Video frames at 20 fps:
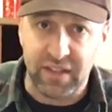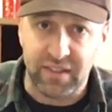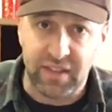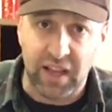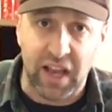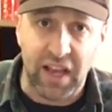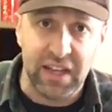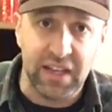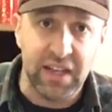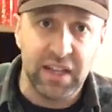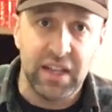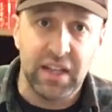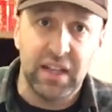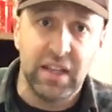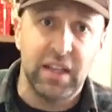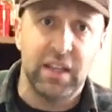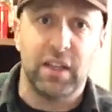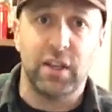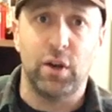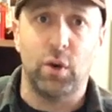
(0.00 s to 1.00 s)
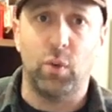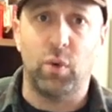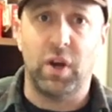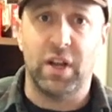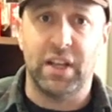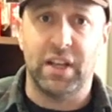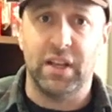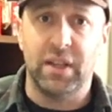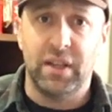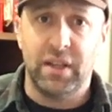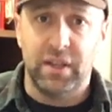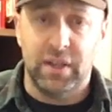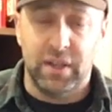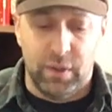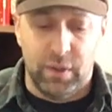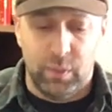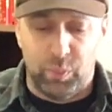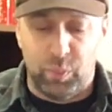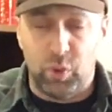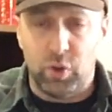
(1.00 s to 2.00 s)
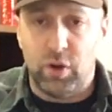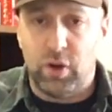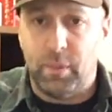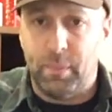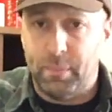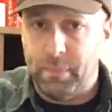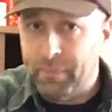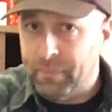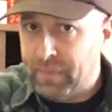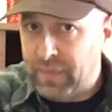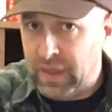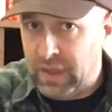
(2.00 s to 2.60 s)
side, you don't want to brew them.